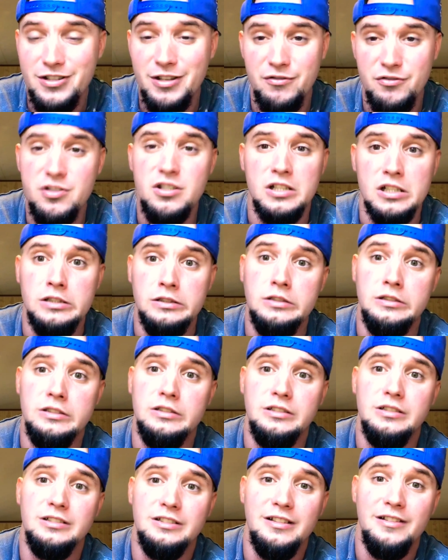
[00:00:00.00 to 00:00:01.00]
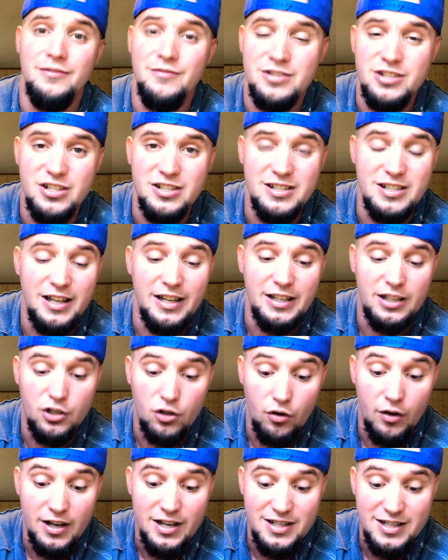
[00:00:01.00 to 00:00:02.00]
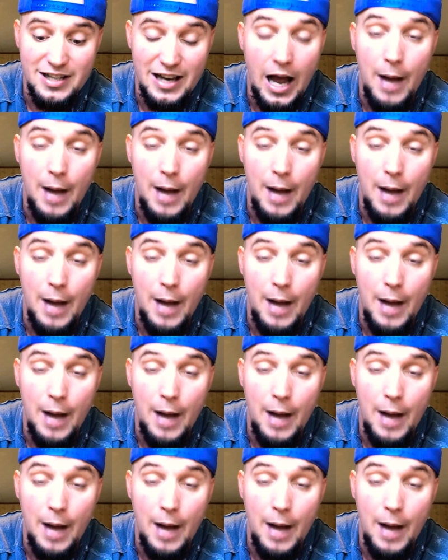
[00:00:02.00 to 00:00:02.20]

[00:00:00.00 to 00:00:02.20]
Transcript: I was just like, Ugh. it was just like crazy.